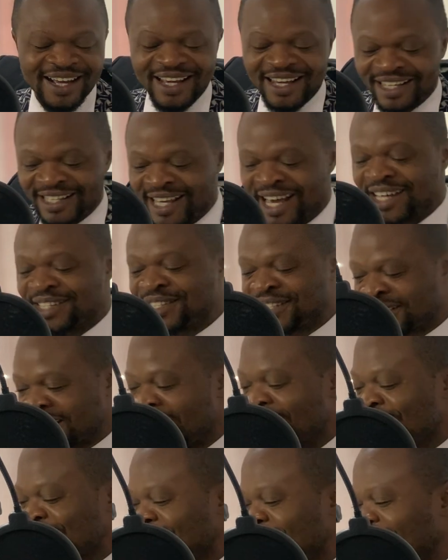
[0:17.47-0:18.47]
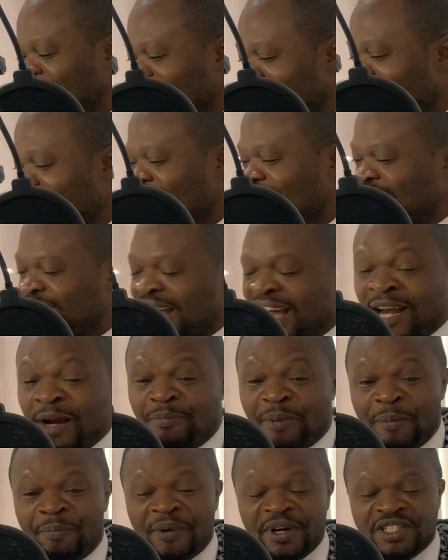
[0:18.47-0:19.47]
Yes, Chelsea Gent, and
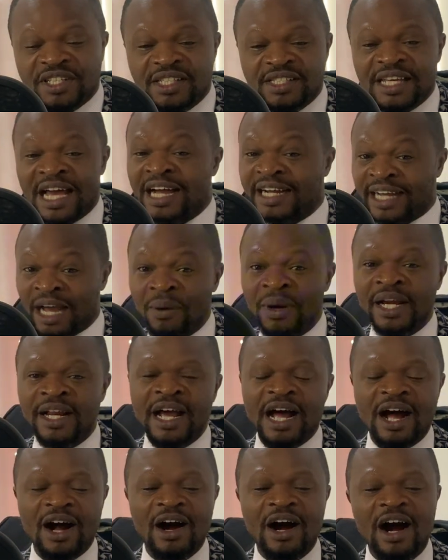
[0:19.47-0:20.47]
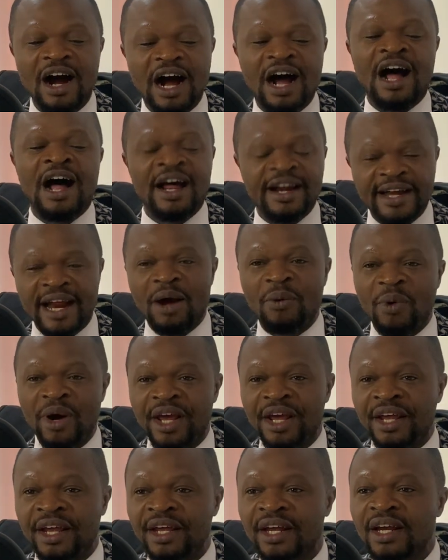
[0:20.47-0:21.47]
preparations are currently
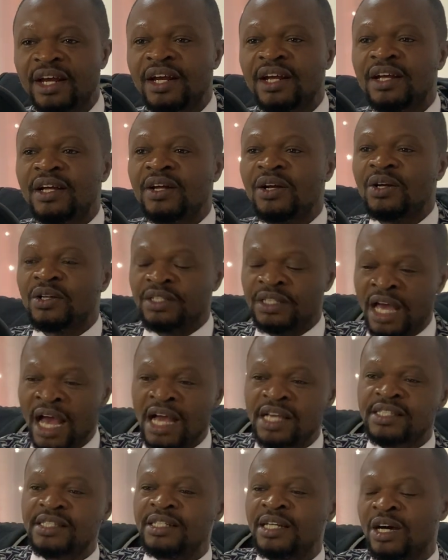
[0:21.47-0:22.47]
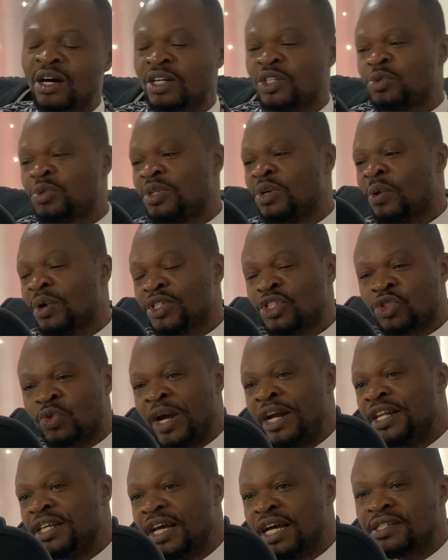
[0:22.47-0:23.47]
underway. Yes, there was
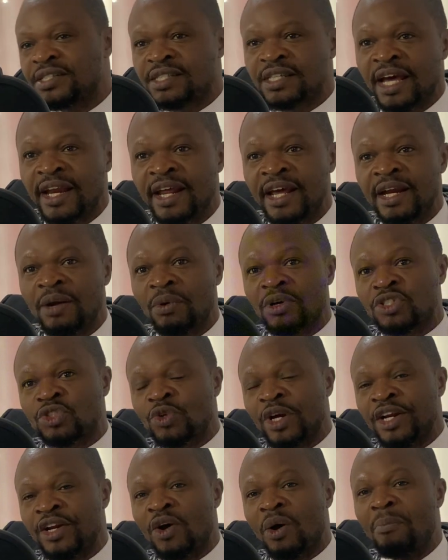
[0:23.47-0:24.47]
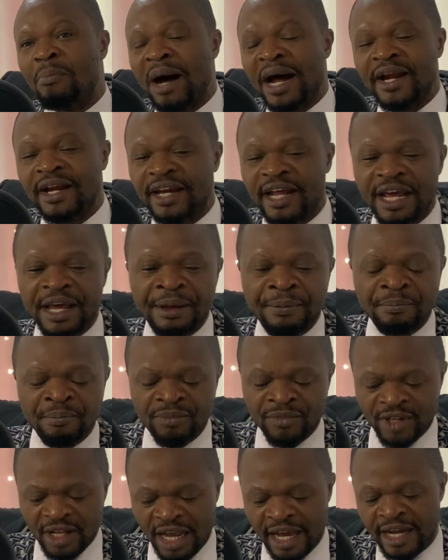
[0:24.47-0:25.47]
training yesterday, there was training on Monday,
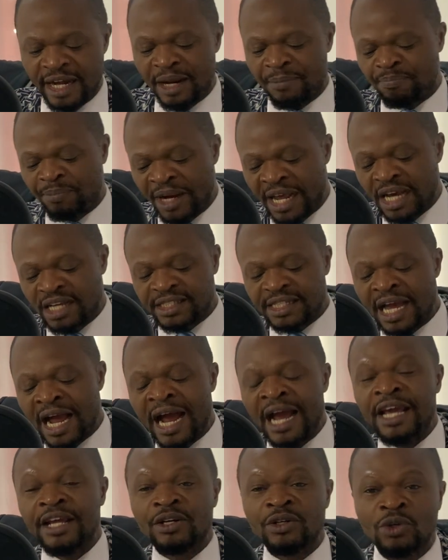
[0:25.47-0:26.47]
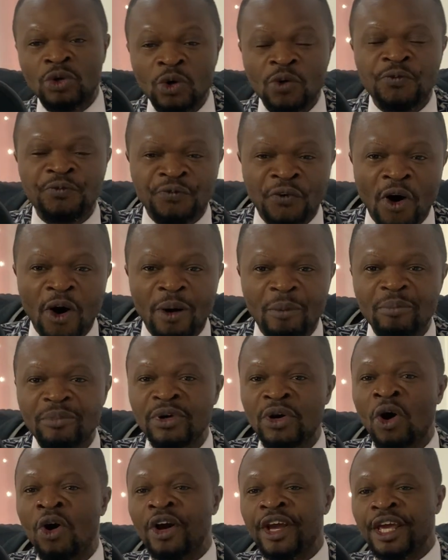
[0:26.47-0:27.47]
and the players are in good form.
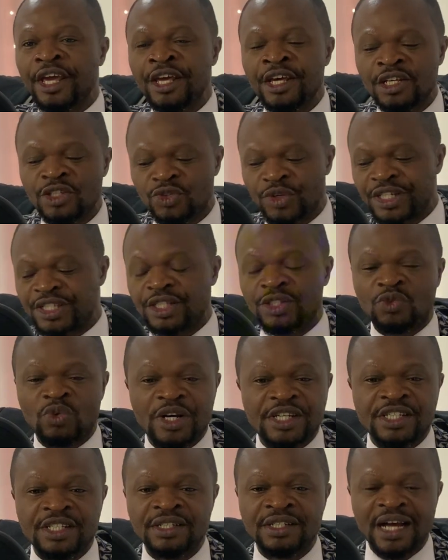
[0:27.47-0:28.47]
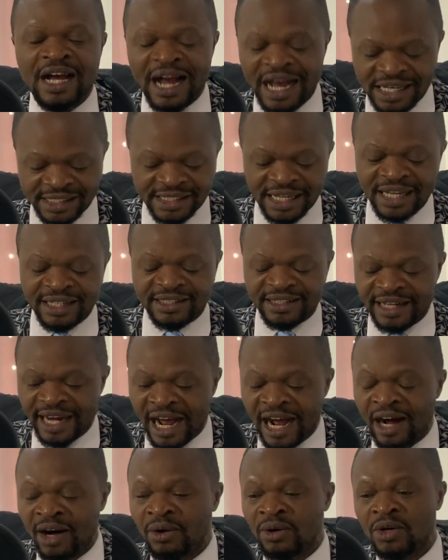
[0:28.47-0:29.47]
No injury situation as at
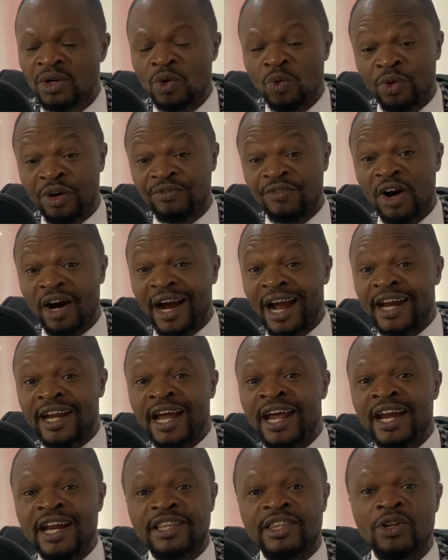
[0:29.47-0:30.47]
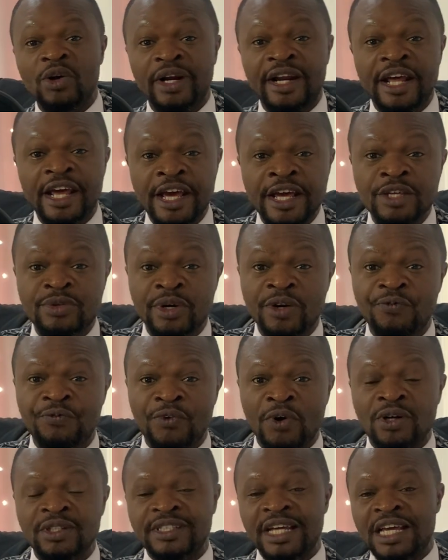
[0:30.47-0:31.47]
now. We've not heard anything on the injury
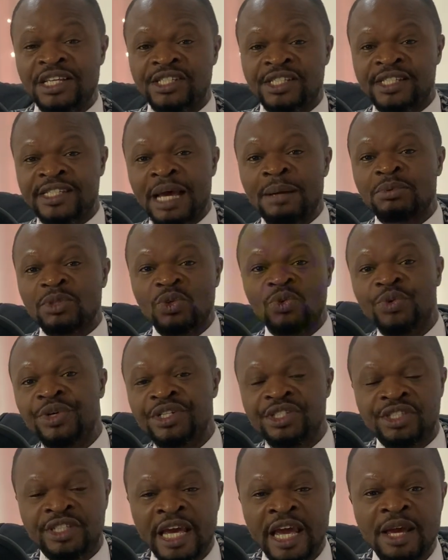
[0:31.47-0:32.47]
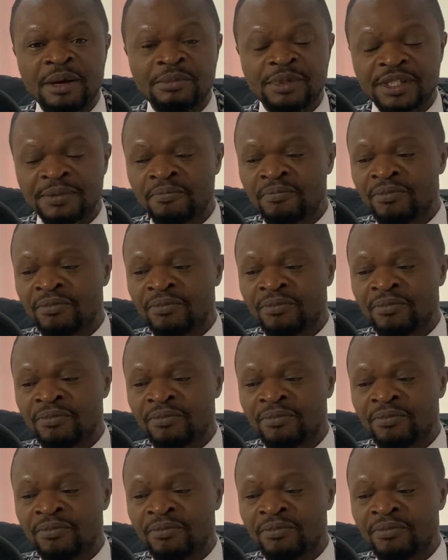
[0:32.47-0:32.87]
front except Rhys James.